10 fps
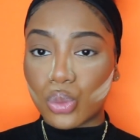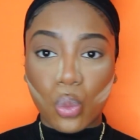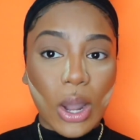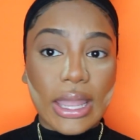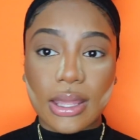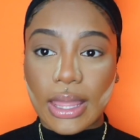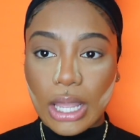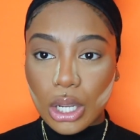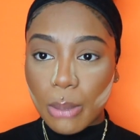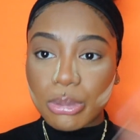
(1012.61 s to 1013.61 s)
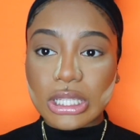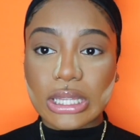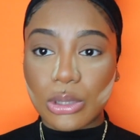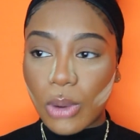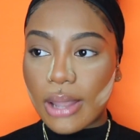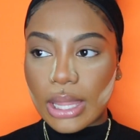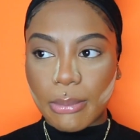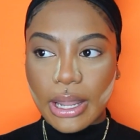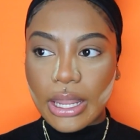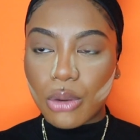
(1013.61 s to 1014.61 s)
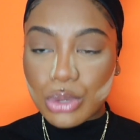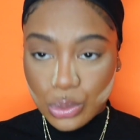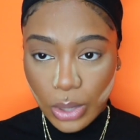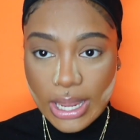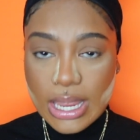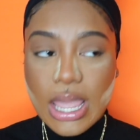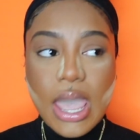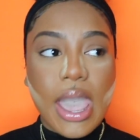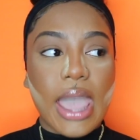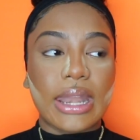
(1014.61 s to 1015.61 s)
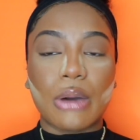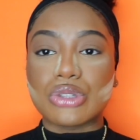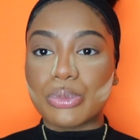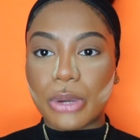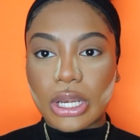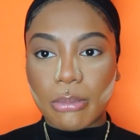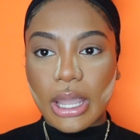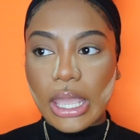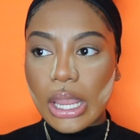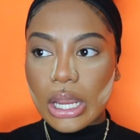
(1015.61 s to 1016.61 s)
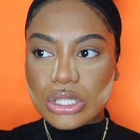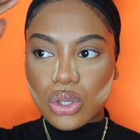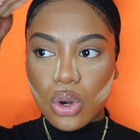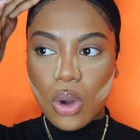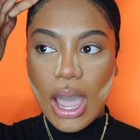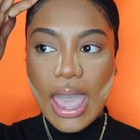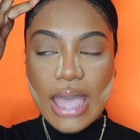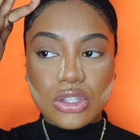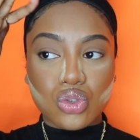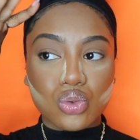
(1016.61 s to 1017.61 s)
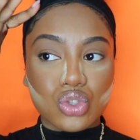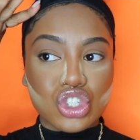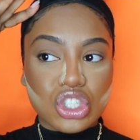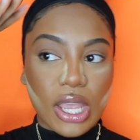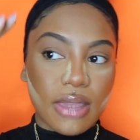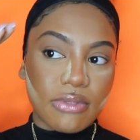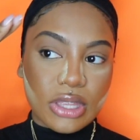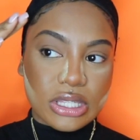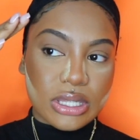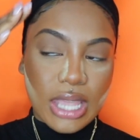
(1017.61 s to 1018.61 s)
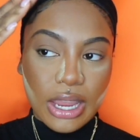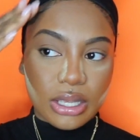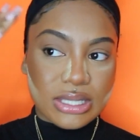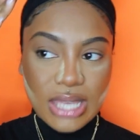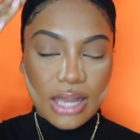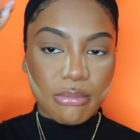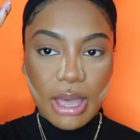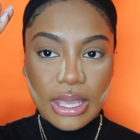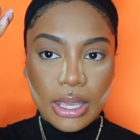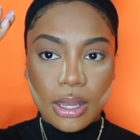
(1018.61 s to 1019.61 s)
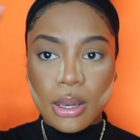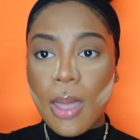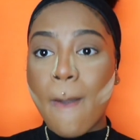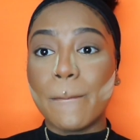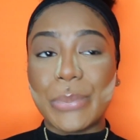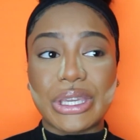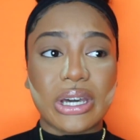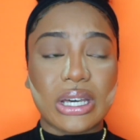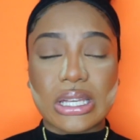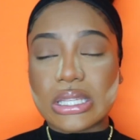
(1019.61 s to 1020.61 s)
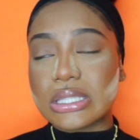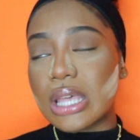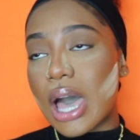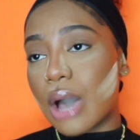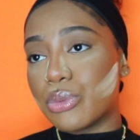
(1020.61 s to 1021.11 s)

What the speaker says: white, like a completely white, like my hair was white, and I was braiding my hair, so I had to shave this side of my head because I